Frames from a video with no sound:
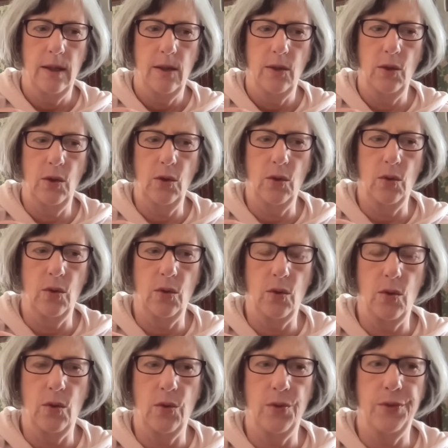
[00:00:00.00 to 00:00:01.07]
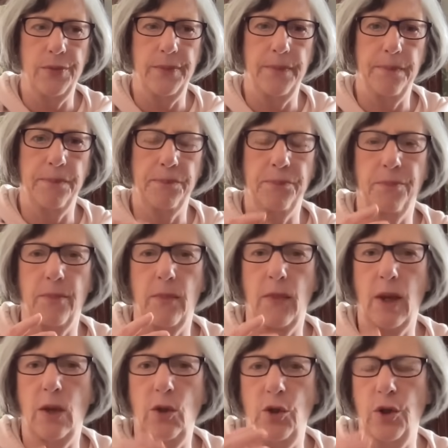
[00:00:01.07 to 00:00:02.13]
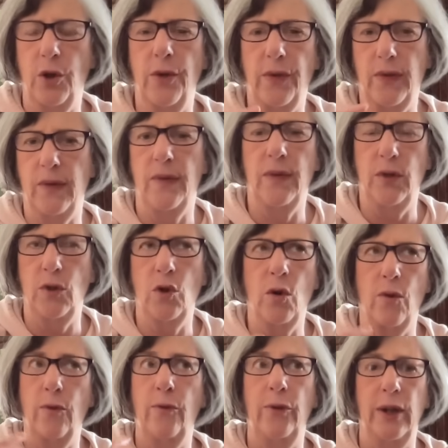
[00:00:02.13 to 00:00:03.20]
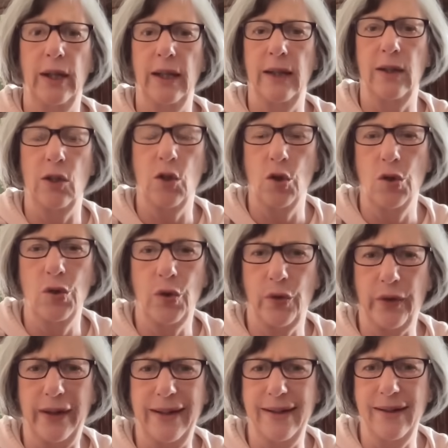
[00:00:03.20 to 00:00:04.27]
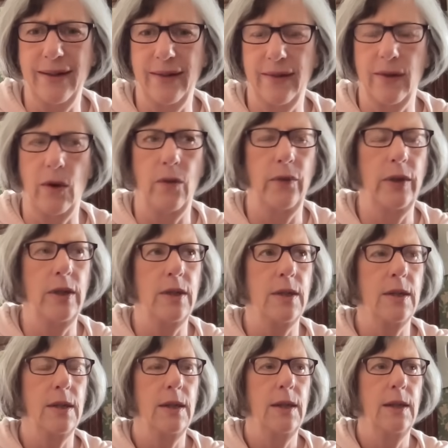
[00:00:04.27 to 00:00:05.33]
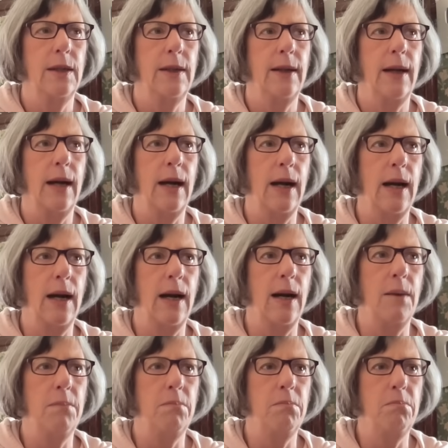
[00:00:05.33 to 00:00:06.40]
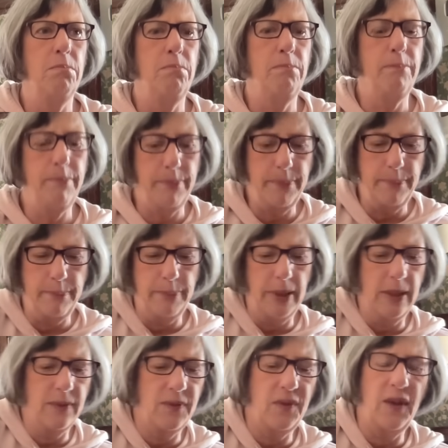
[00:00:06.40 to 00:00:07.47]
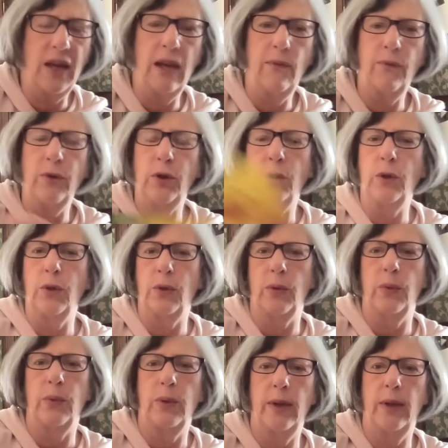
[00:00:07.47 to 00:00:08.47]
you're you don't you're not feeling the concreteness of it. Um, but it's there for you.